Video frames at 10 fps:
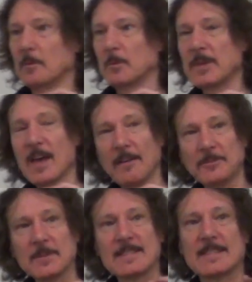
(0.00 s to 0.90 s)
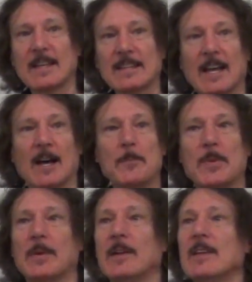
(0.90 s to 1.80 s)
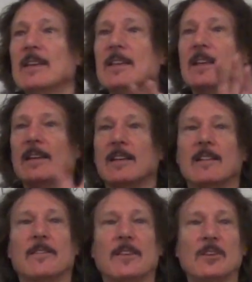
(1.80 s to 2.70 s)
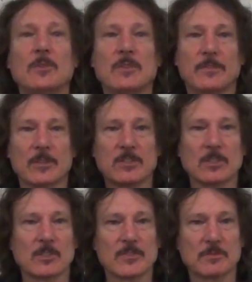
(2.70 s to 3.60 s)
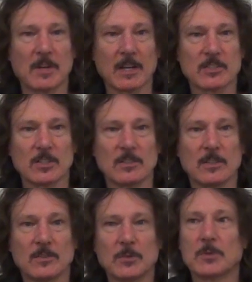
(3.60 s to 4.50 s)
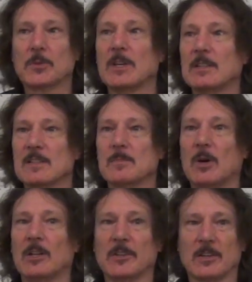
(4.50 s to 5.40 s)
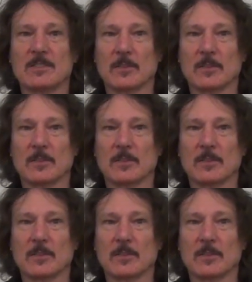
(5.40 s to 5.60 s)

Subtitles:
we have to set up the universal construction to create this monoid.